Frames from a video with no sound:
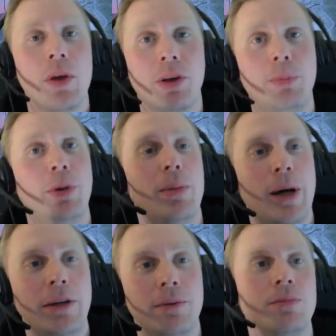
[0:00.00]
They're pretty
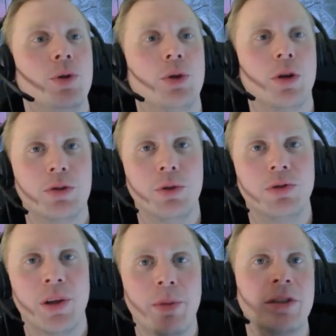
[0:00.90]
bad. You can't
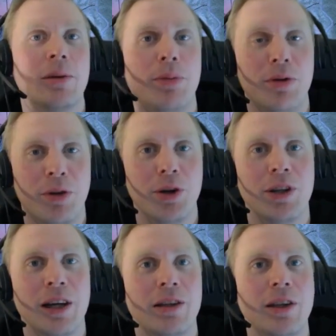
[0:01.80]
use them as a preferred
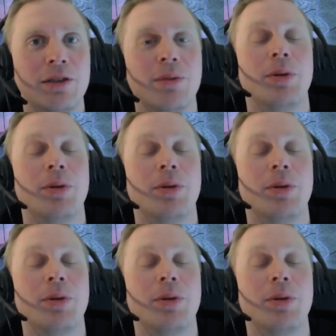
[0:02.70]
tactics